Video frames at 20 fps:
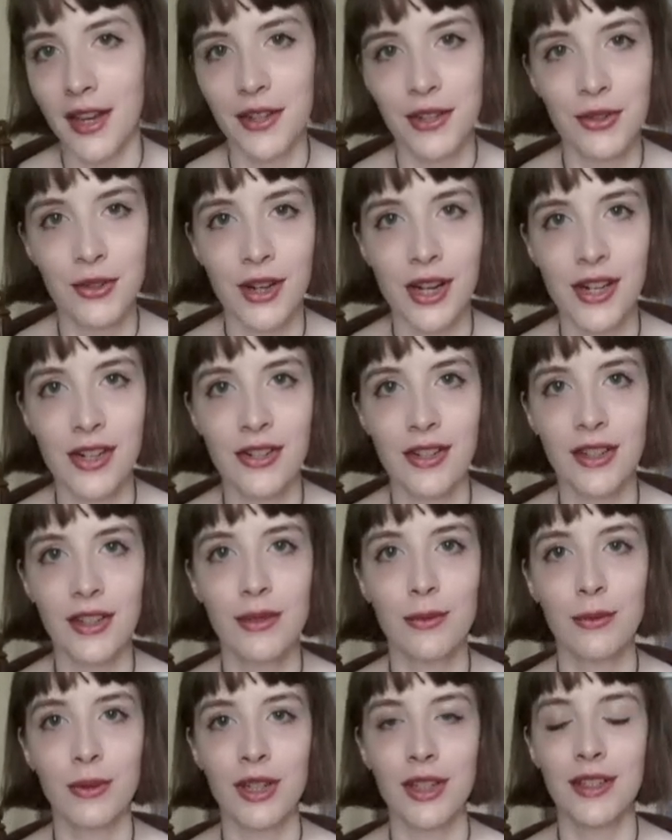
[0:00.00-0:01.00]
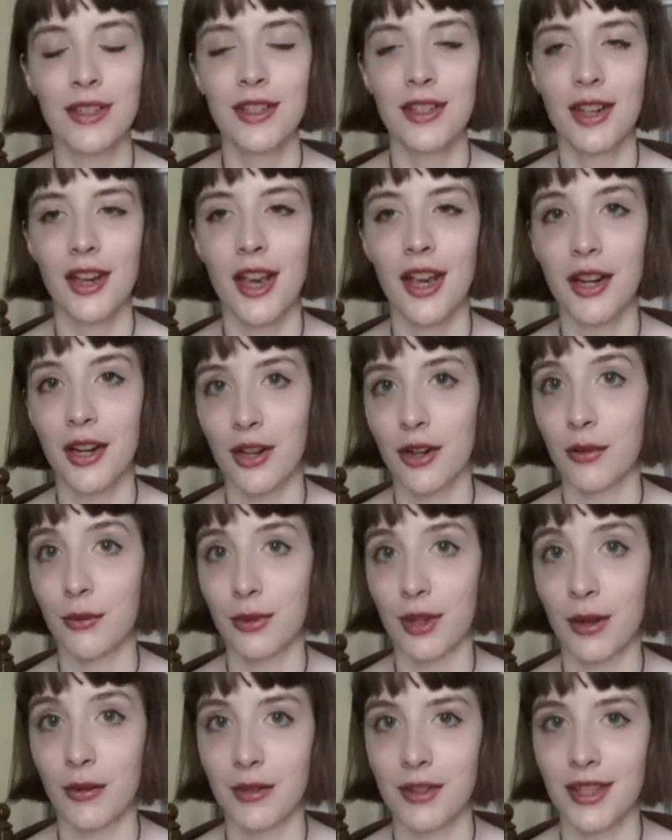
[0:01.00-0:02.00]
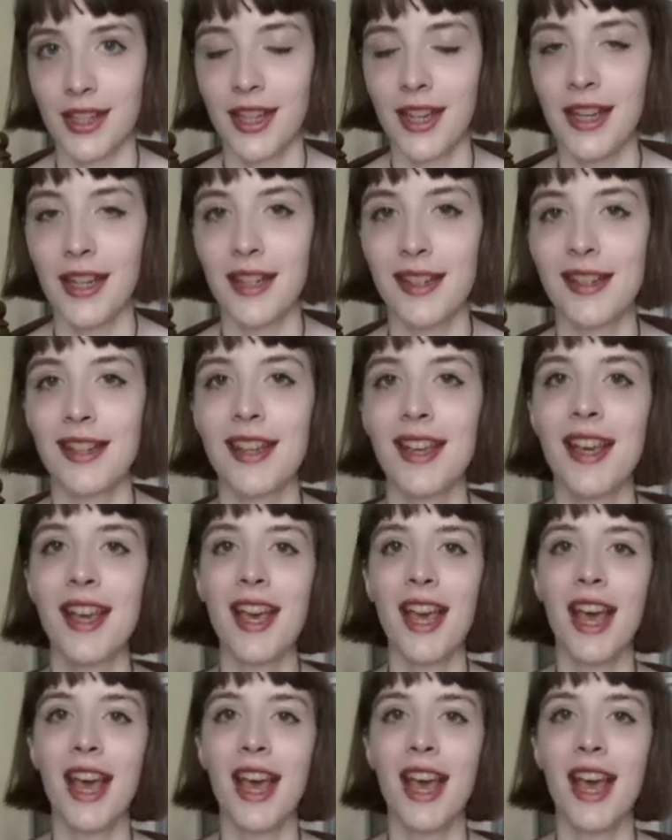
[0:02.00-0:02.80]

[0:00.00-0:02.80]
strangeness which I heard when I was a kid,